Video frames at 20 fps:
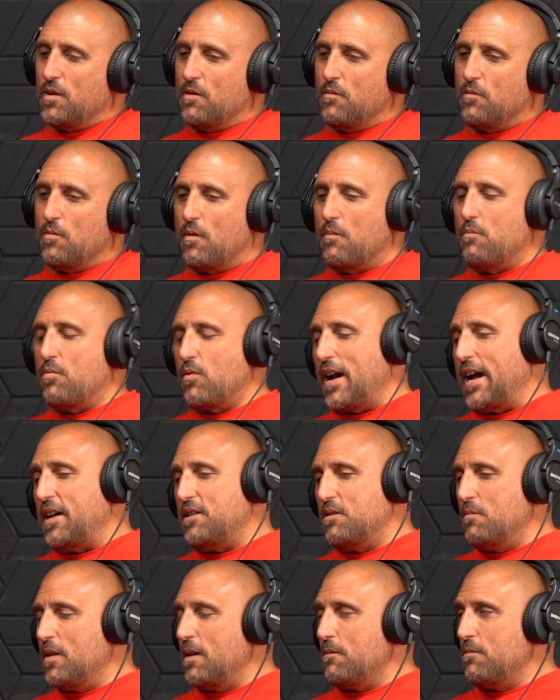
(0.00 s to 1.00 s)
we're proud
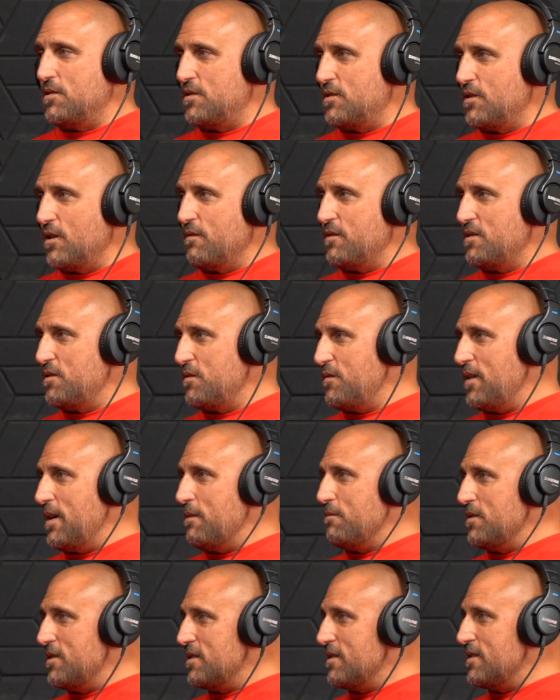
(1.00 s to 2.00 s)
to be able to service the
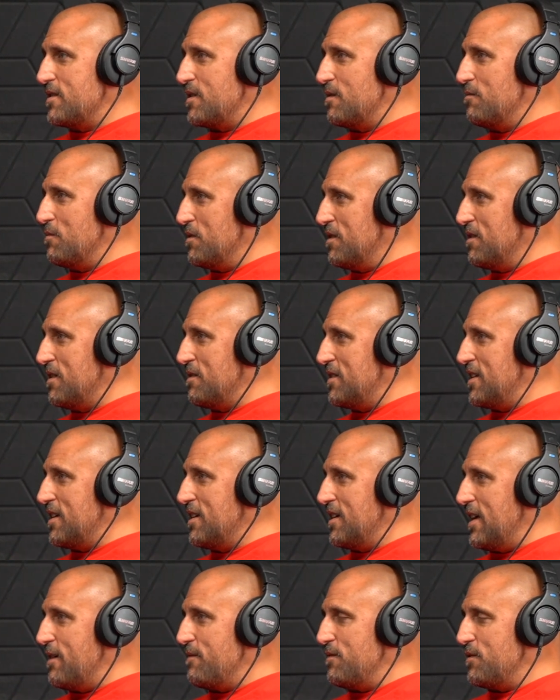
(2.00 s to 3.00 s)
families in this community. I tell
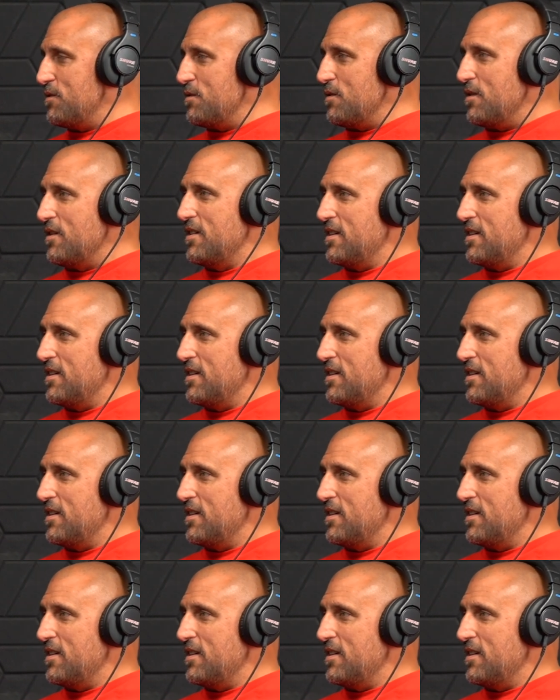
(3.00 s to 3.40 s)
you that for sure.